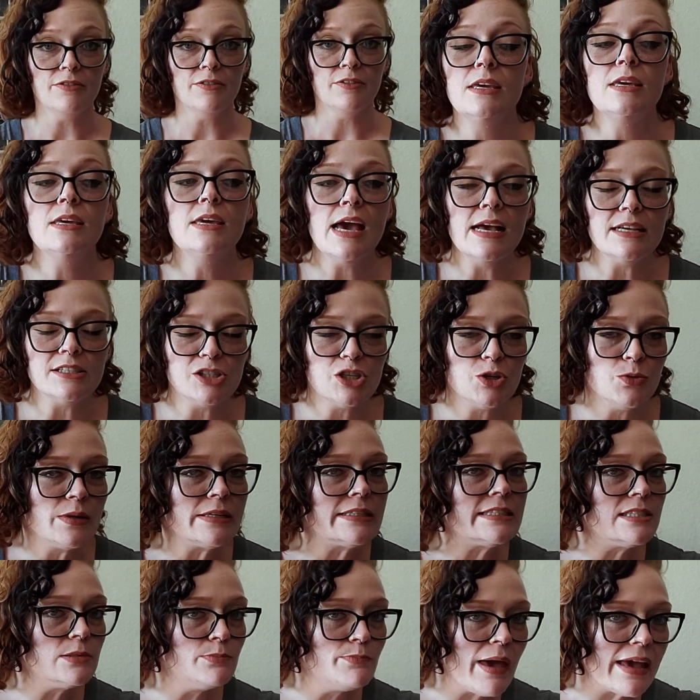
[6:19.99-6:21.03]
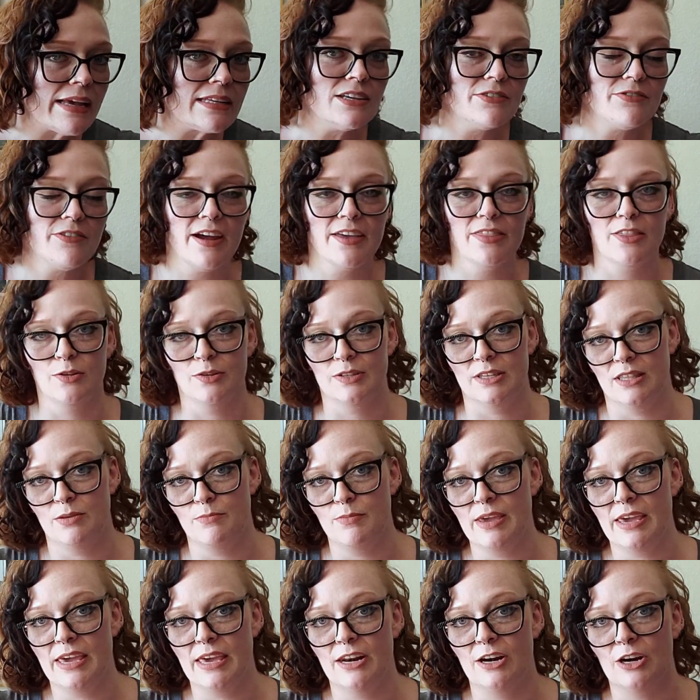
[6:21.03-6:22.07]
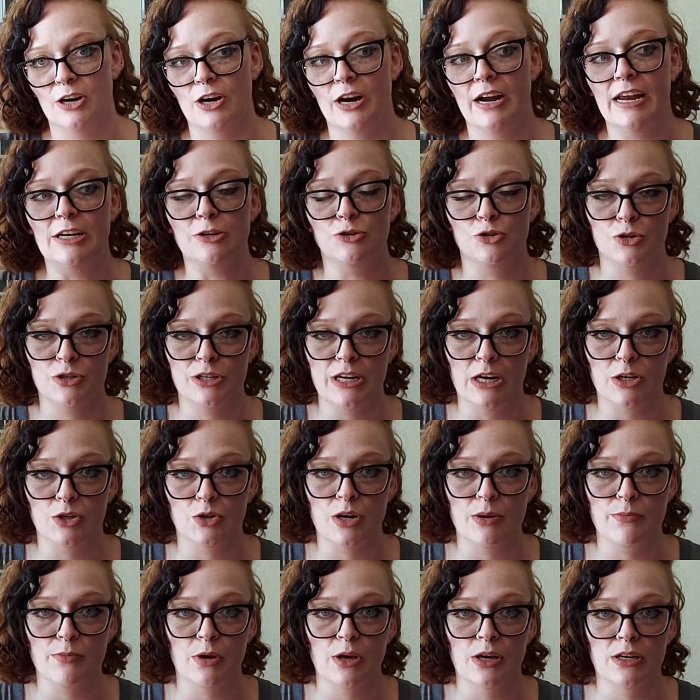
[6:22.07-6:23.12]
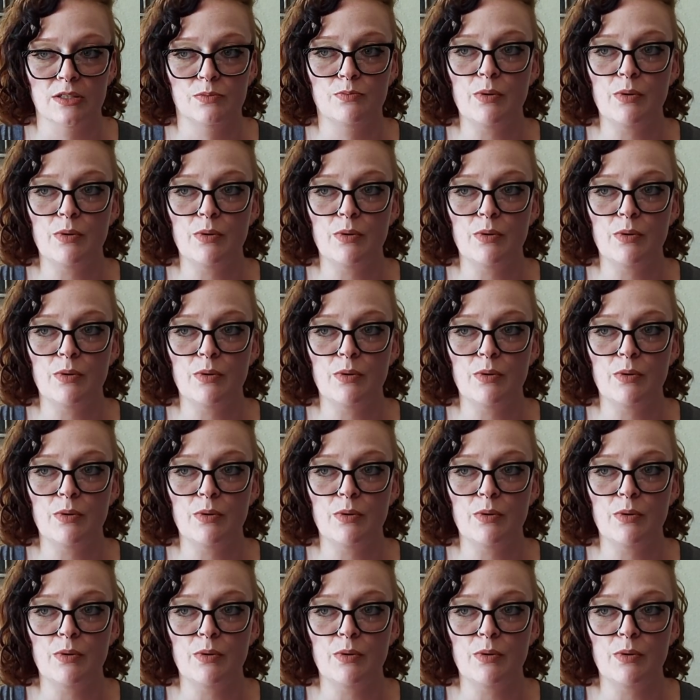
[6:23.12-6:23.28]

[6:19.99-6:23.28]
Yes, you expect to find those in the beginner introductory books,